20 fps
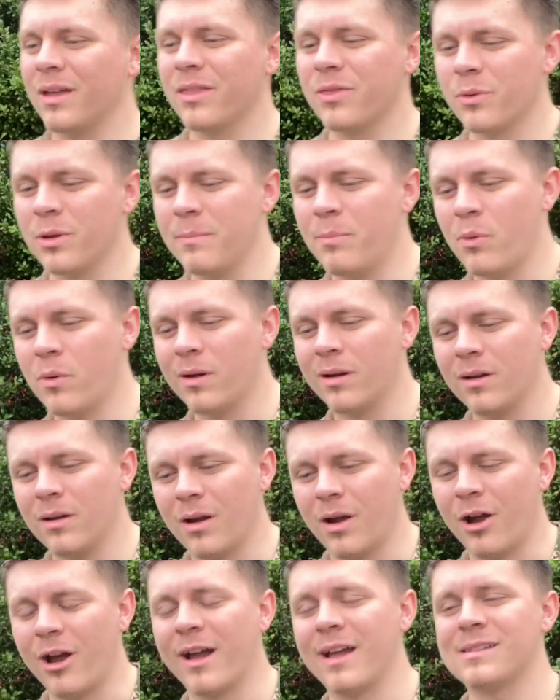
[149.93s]
a three-pointer,
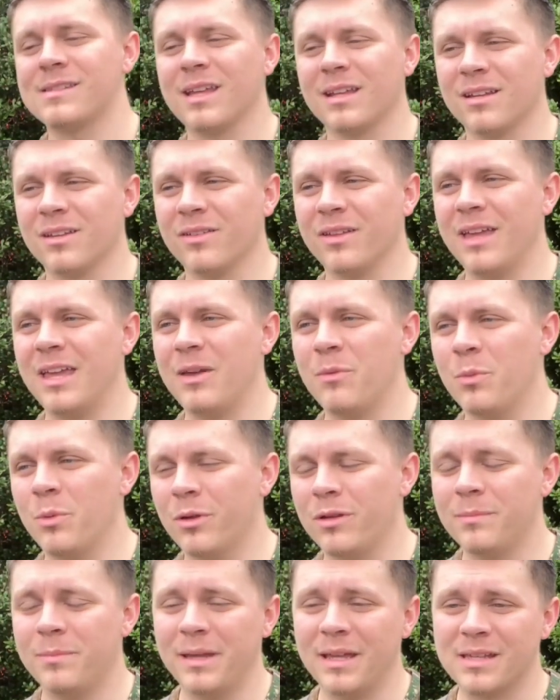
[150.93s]
or I guess technically he
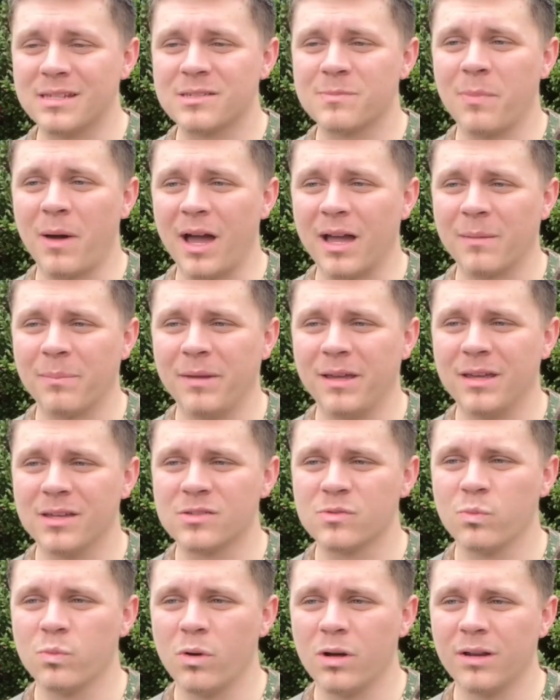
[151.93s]
would be a spike
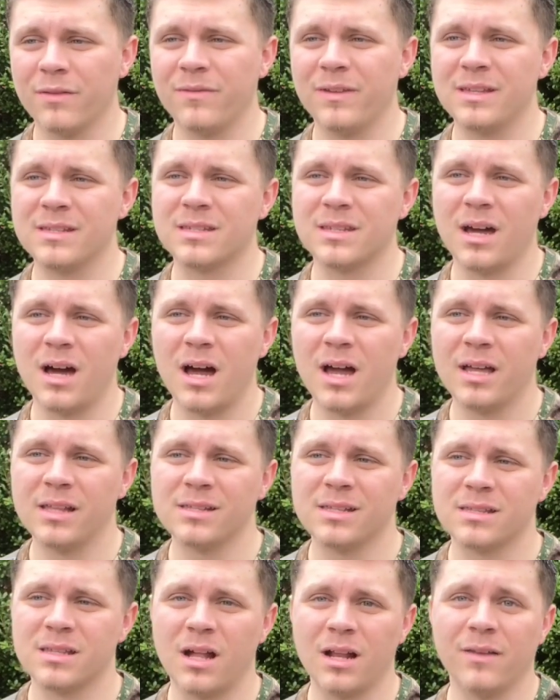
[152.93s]
because one of his
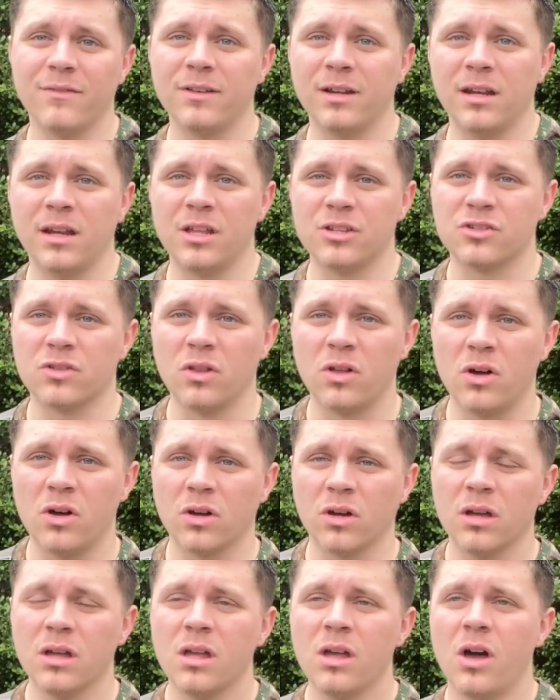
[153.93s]
tines is not even an inch
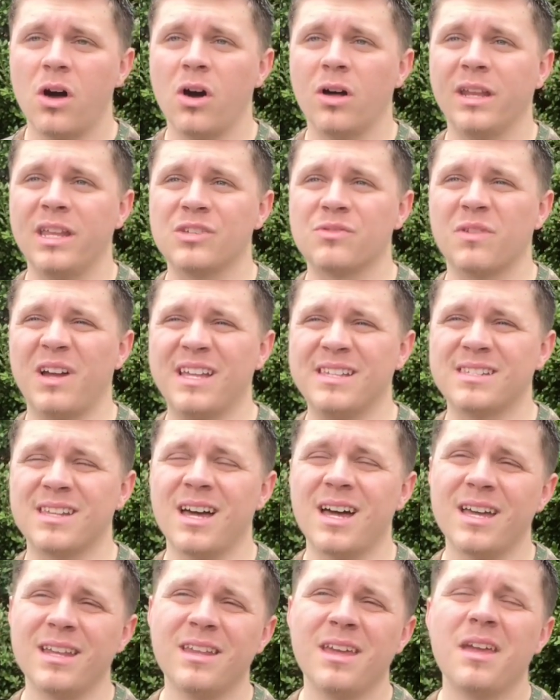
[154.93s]
long on his right
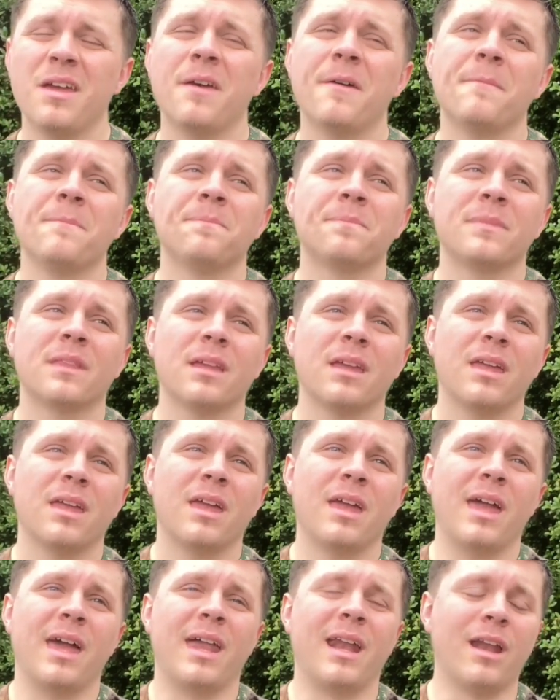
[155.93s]
side.
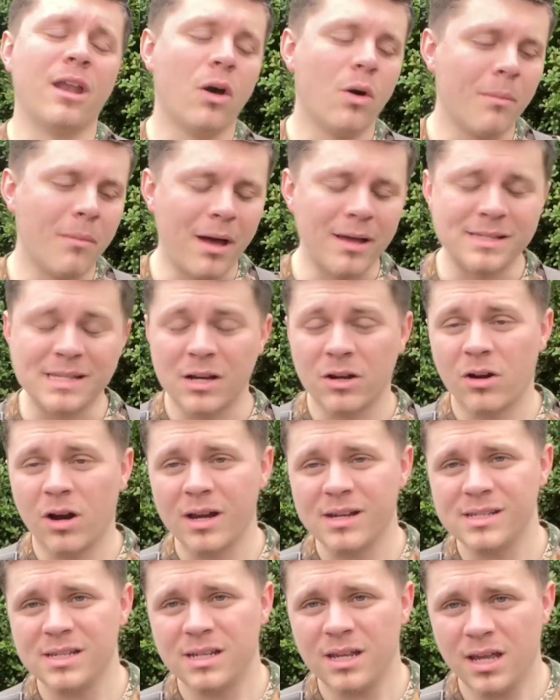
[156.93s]
And I know it might sound
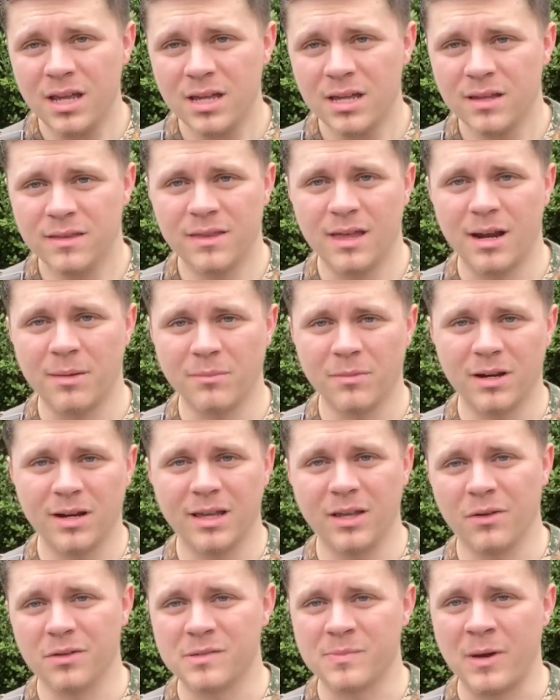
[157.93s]
crazy that I'm going to
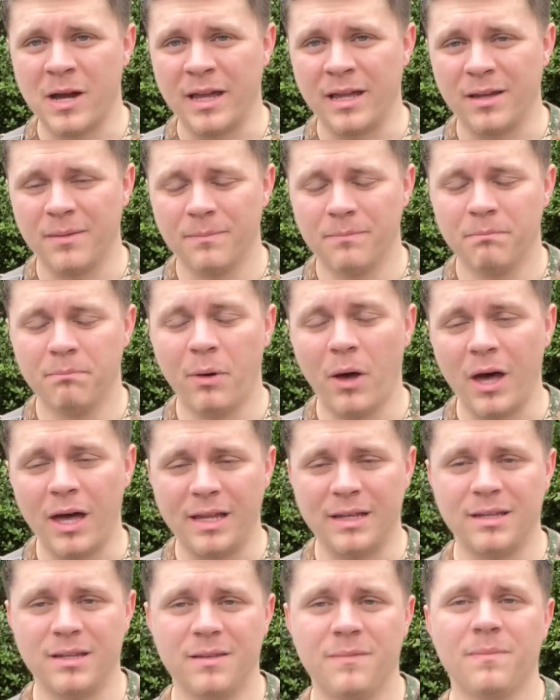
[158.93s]
kill a spike,
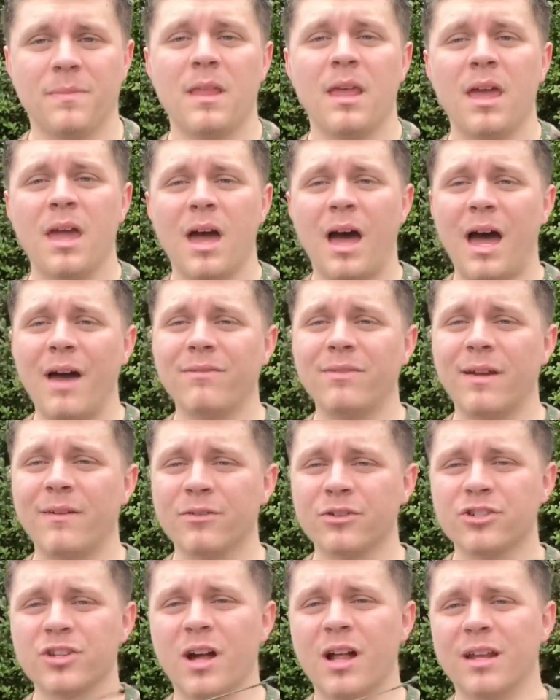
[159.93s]
but I've
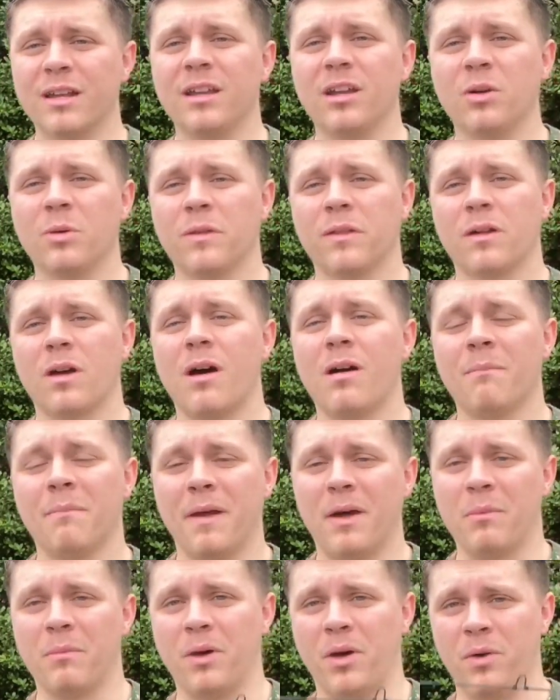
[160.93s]
never shot a deer with a
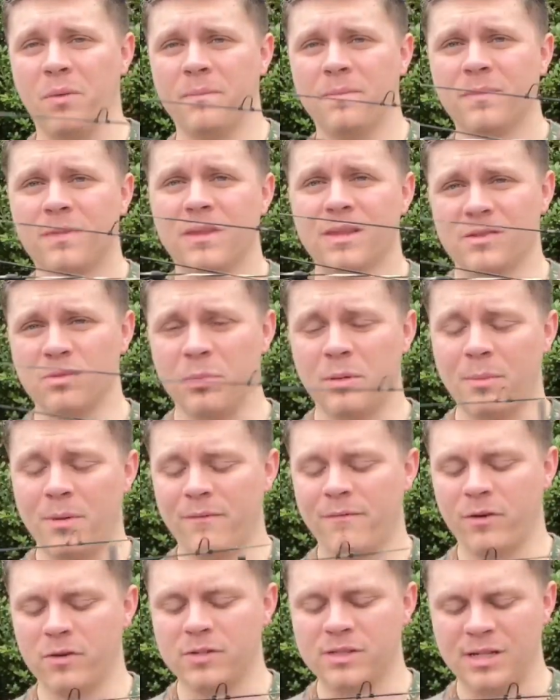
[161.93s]
compound bow. This will be my
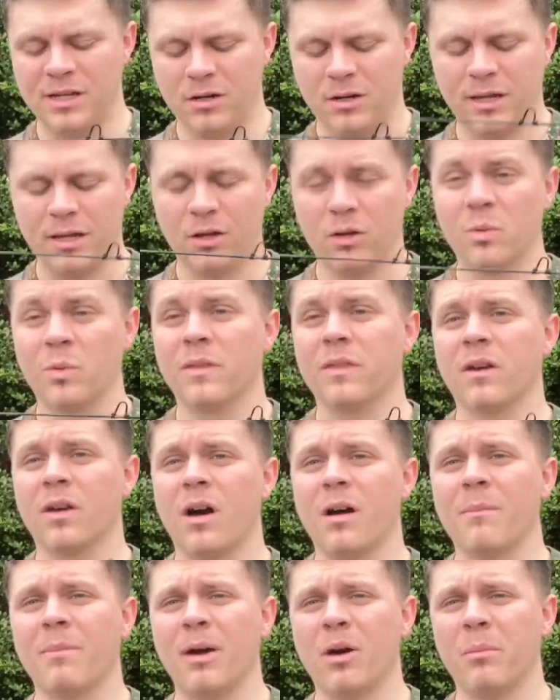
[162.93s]
first deer killed with a
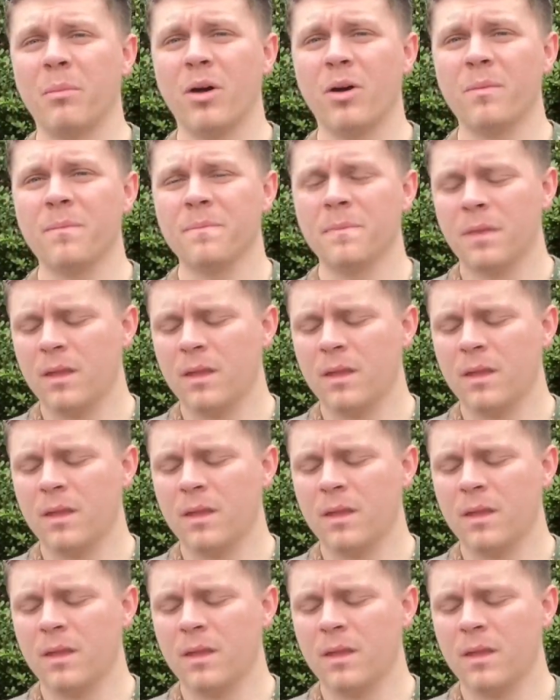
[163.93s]
compound bow.